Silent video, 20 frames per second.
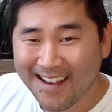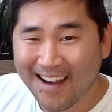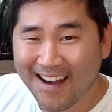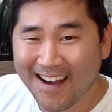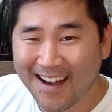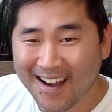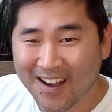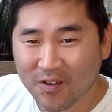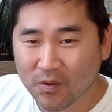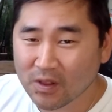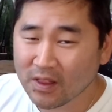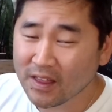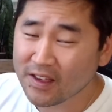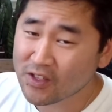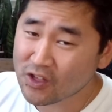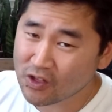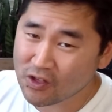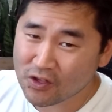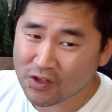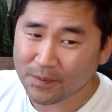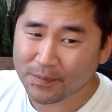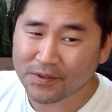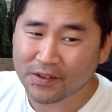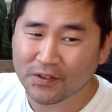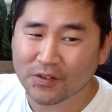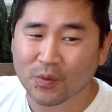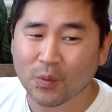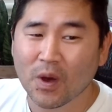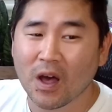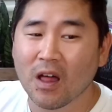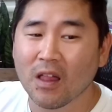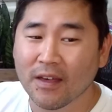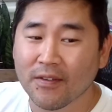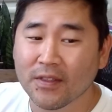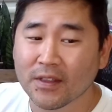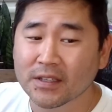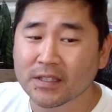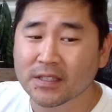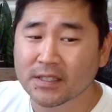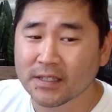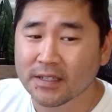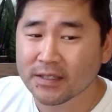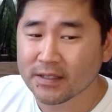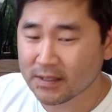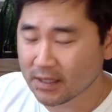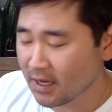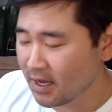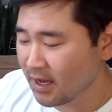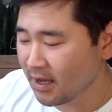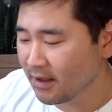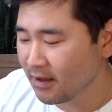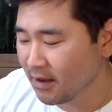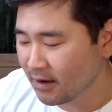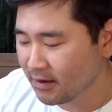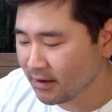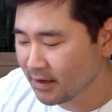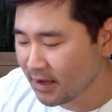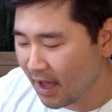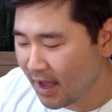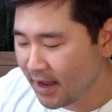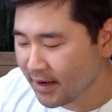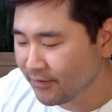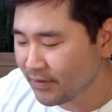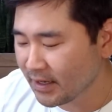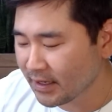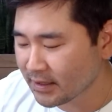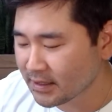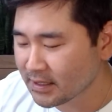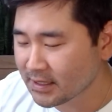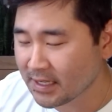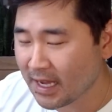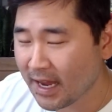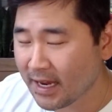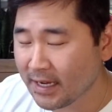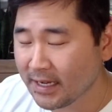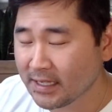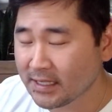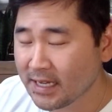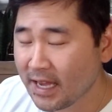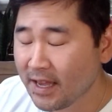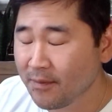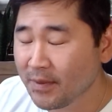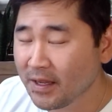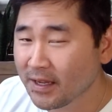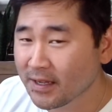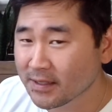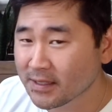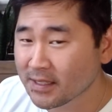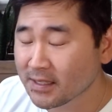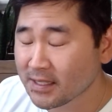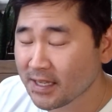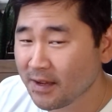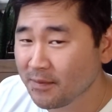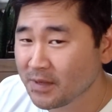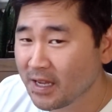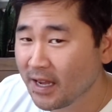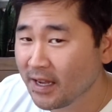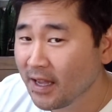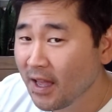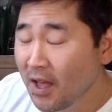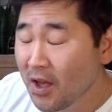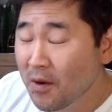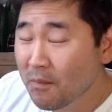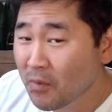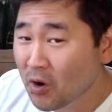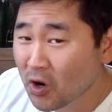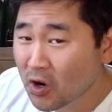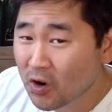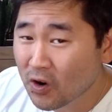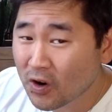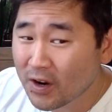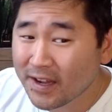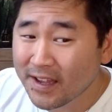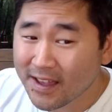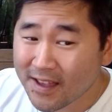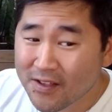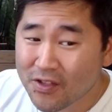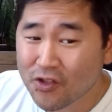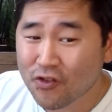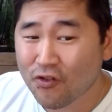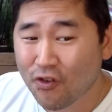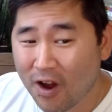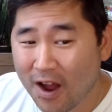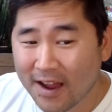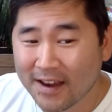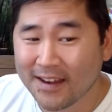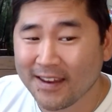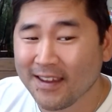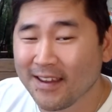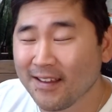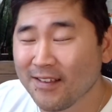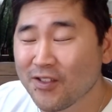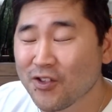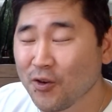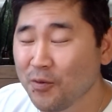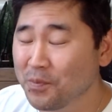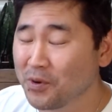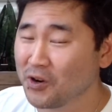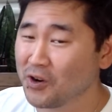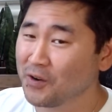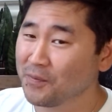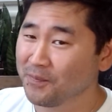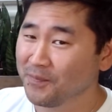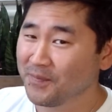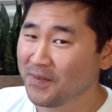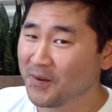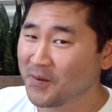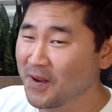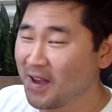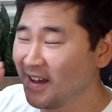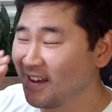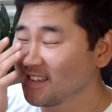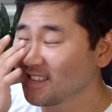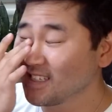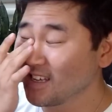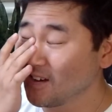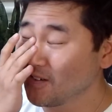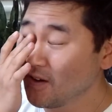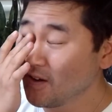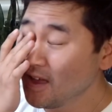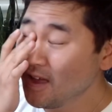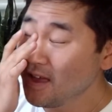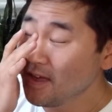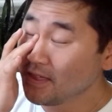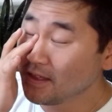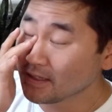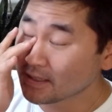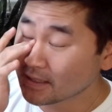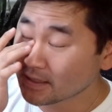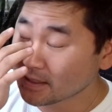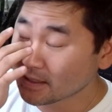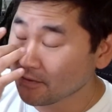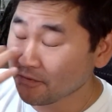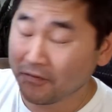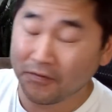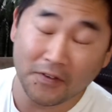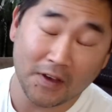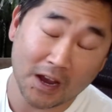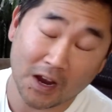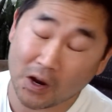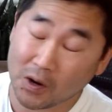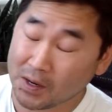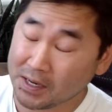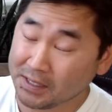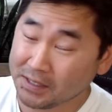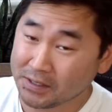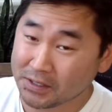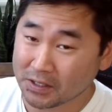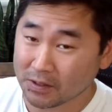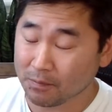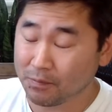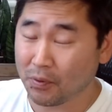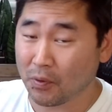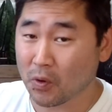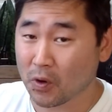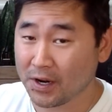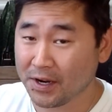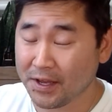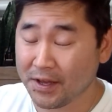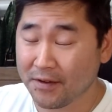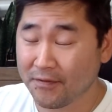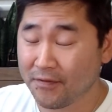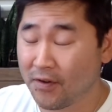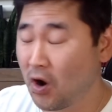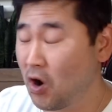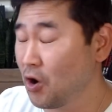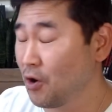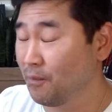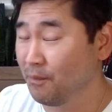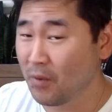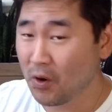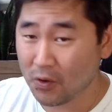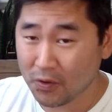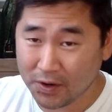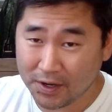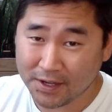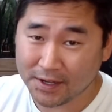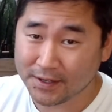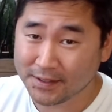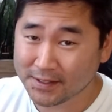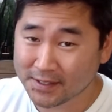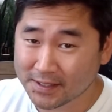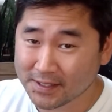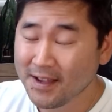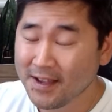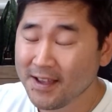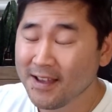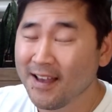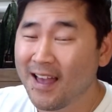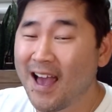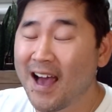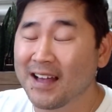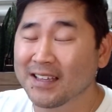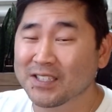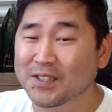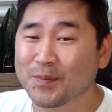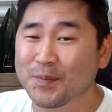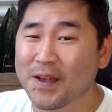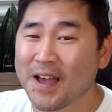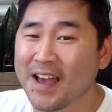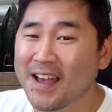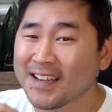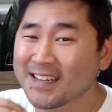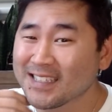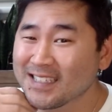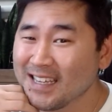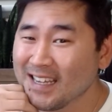Relationships as well. And this is kind of an exciting day because the same day, Mercury is trining Jupiter, okay? So this is a very supportive, harmonious aspect.